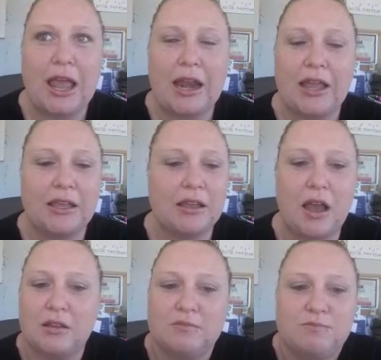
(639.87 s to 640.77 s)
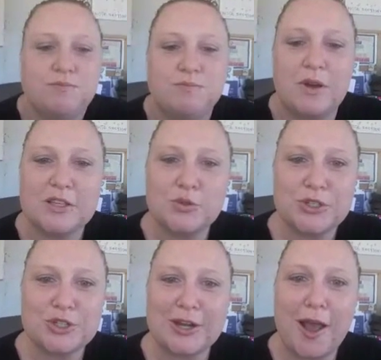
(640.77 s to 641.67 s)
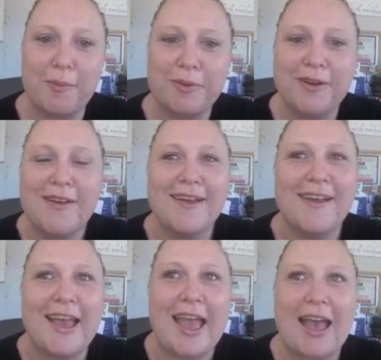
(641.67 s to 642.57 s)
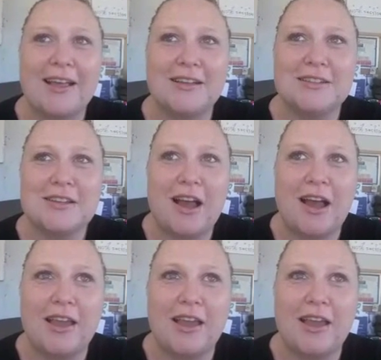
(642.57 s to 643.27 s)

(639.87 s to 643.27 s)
and I switched it up. And